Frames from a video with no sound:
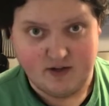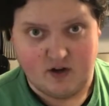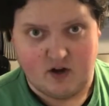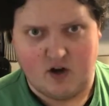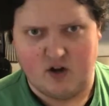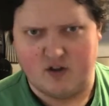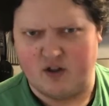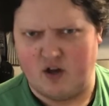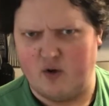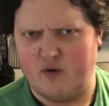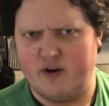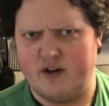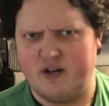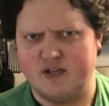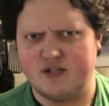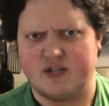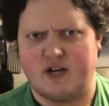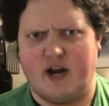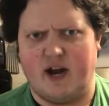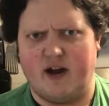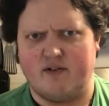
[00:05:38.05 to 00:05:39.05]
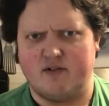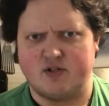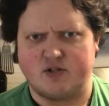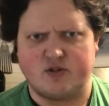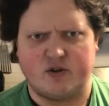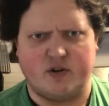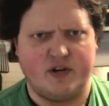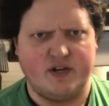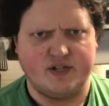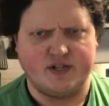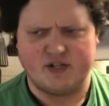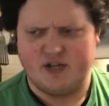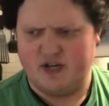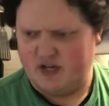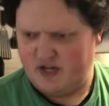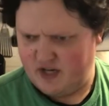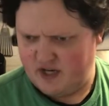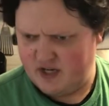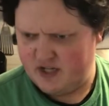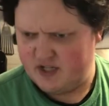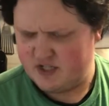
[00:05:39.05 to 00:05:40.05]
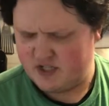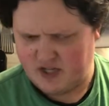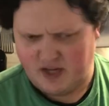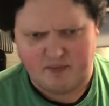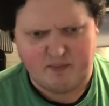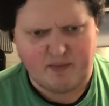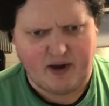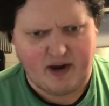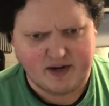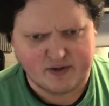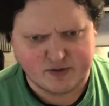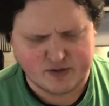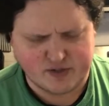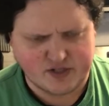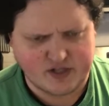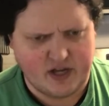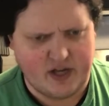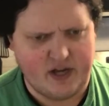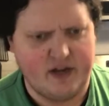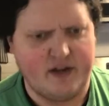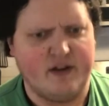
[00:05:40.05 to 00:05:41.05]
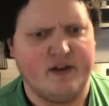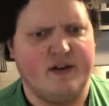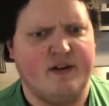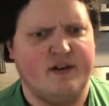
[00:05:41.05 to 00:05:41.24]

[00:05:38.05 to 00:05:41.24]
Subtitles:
Although it is an Irish tradition and it is St. Patrick's Day.